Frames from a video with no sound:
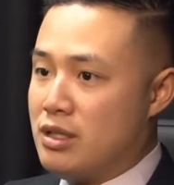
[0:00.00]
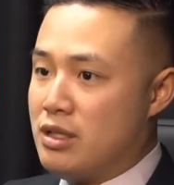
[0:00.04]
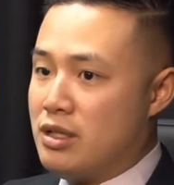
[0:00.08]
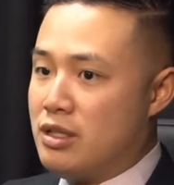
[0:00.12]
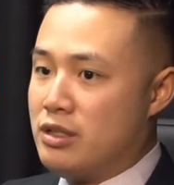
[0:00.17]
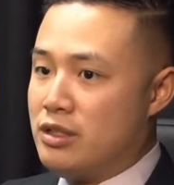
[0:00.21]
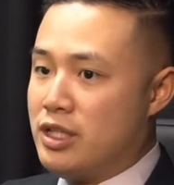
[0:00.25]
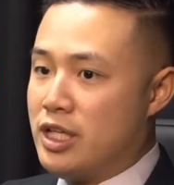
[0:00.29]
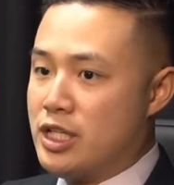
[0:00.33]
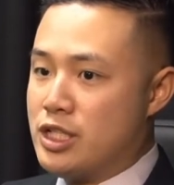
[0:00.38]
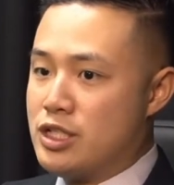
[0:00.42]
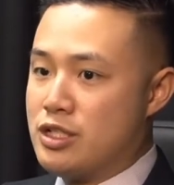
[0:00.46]

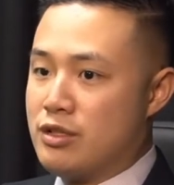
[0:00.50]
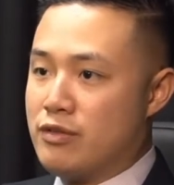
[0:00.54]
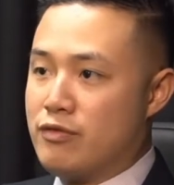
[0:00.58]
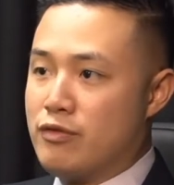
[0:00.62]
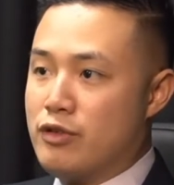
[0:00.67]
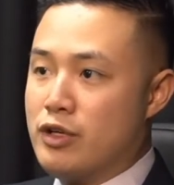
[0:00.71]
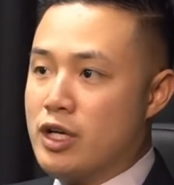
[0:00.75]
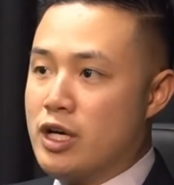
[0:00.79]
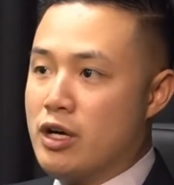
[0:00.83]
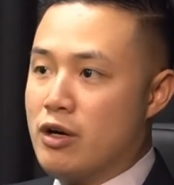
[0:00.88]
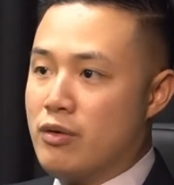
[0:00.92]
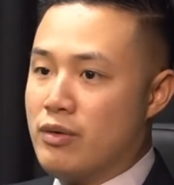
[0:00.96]
They should have
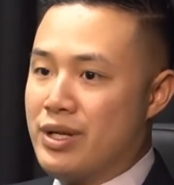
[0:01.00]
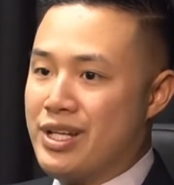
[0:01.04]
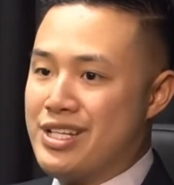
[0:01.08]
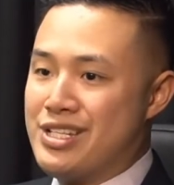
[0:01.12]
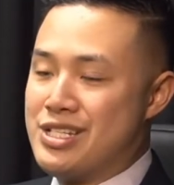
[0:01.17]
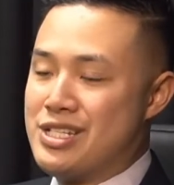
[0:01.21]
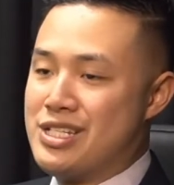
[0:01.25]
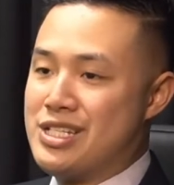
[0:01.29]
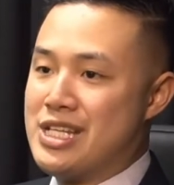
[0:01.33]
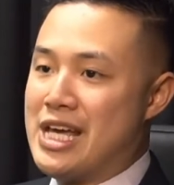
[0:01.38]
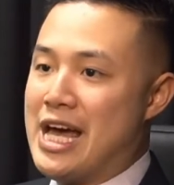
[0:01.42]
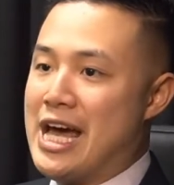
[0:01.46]
known.
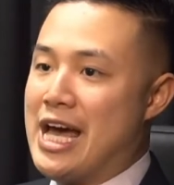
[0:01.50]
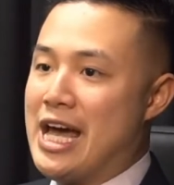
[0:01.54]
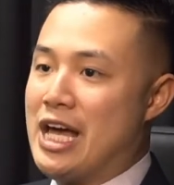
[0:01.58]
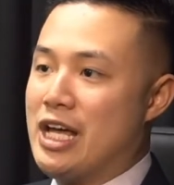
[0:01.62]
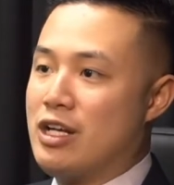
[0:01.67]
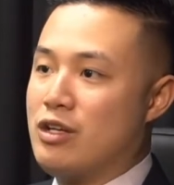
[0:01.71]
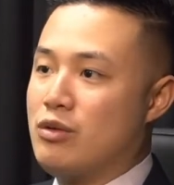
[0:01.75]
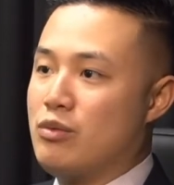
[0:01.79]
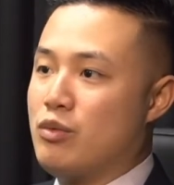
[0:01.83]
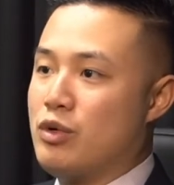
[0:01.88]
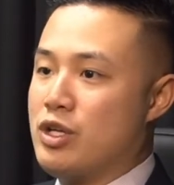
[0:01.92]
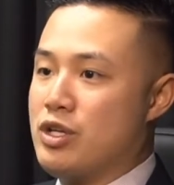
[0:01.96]

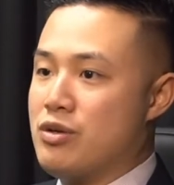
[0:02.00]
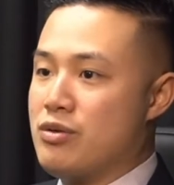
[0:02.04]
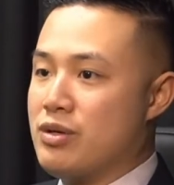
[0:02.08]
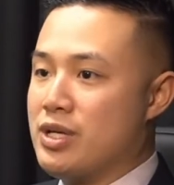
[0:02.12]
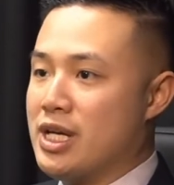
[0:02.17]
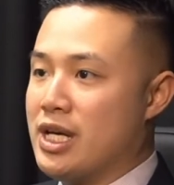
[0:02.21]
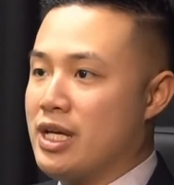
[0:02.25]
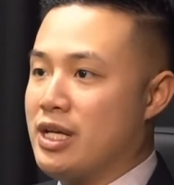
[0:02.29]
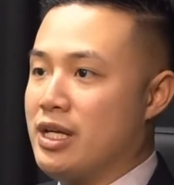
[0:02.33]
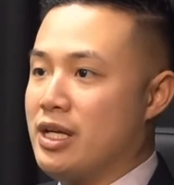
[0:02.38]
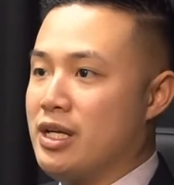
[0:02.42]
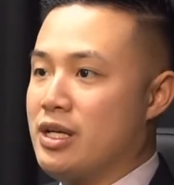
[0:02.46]
Instead, what you
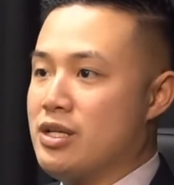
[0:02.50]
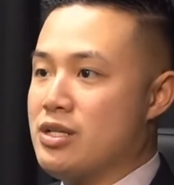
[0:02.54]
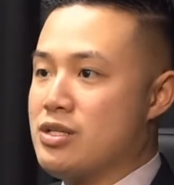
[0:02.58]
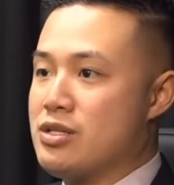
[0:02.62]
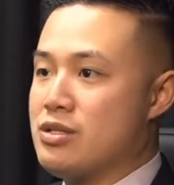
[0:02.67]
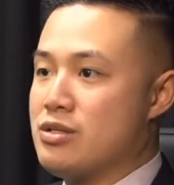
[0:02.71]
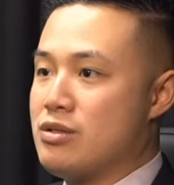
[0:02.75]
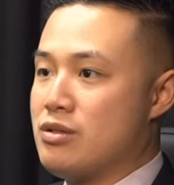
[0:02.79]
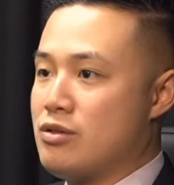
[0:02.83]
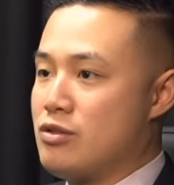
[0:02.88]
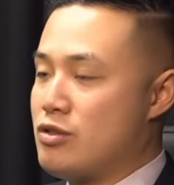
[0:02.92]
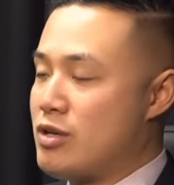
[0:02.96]
get
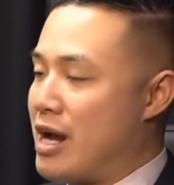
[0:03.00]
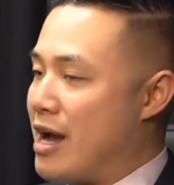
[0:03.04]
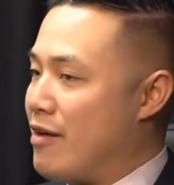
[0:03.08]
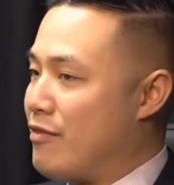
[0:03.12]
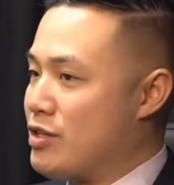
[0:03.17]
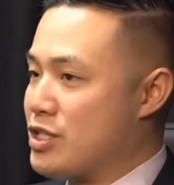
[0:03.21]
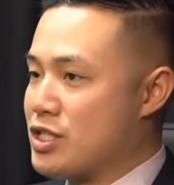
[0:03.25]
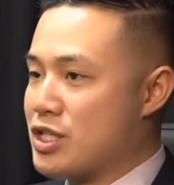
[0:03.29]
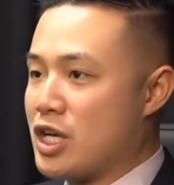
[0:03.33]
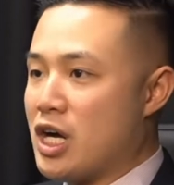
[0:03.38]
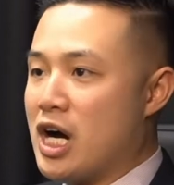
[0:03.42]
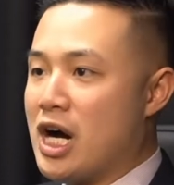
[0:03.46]
is Travis
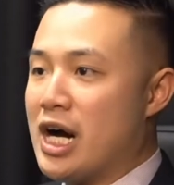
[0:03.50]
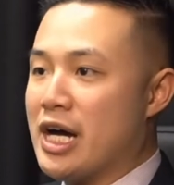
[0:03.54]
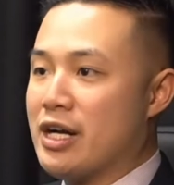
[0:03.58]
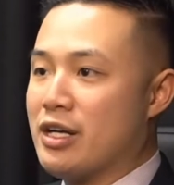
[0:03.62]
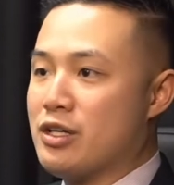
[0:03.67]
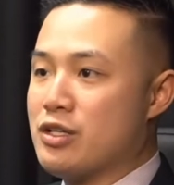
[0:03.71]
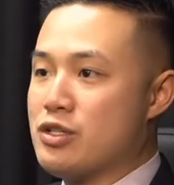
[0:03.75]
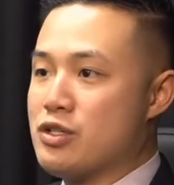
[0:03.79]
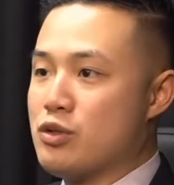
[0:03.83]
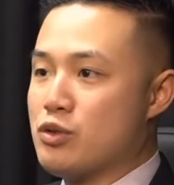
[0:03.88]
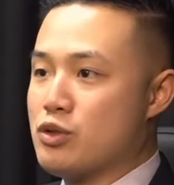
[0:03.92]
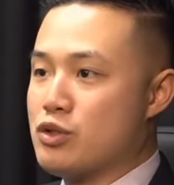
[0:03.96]
Scott on
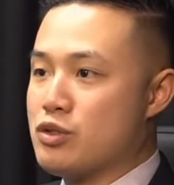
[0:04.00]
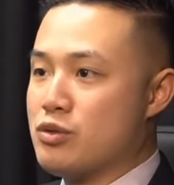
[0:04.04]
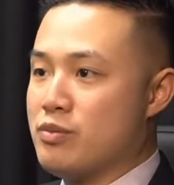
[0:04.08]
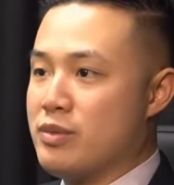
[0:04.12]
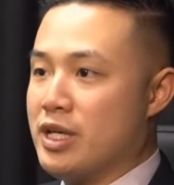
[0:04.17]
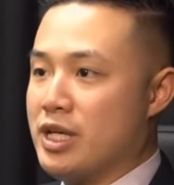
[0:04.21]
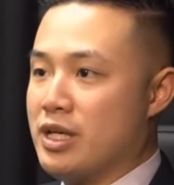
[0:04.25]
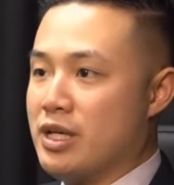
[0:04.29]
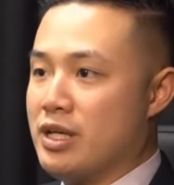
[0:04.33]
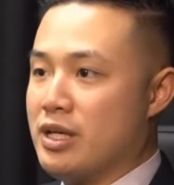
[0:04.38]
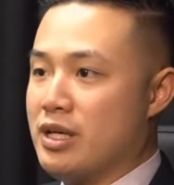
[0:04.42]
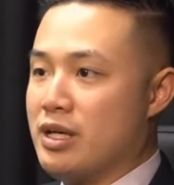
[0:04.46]
social
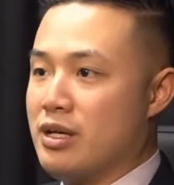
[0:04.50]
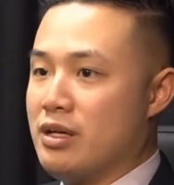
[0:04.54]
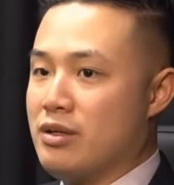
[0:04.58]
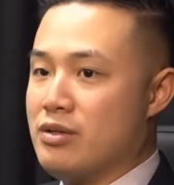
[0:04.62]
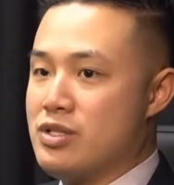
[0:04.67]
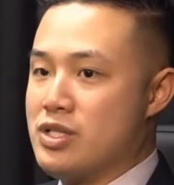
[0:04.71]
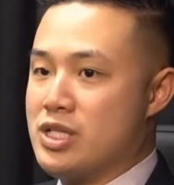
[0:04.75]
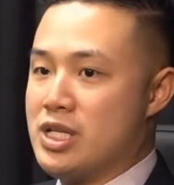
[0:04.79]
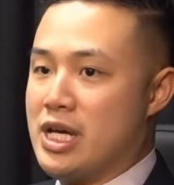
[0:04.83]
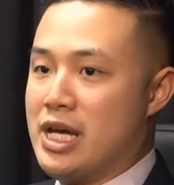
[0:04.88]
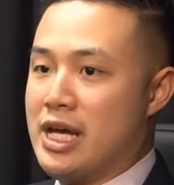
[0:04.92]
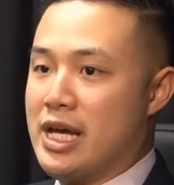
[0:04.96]
media
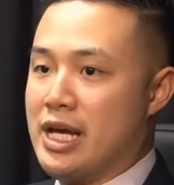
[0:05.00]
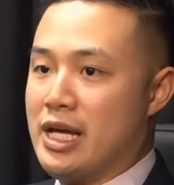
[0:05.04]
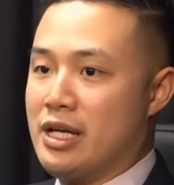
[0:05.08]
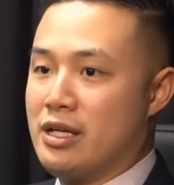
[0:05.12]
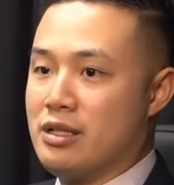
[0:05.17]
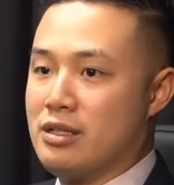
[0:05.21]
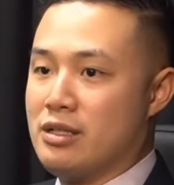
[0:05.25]
saying,